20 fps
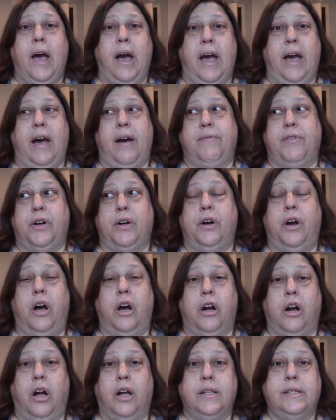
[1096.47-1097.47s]
I have
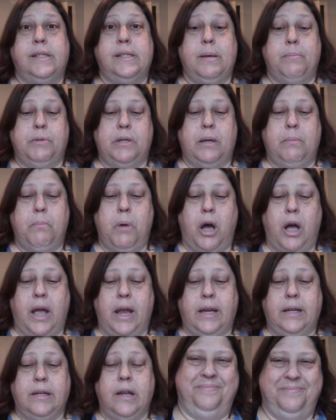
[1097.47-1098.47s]
a concept in
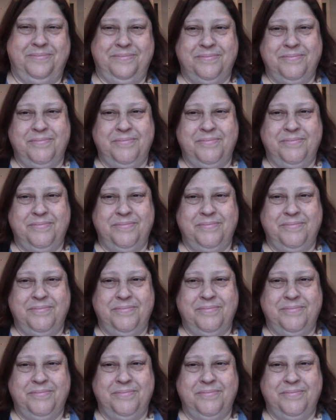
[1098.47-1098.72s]
mind.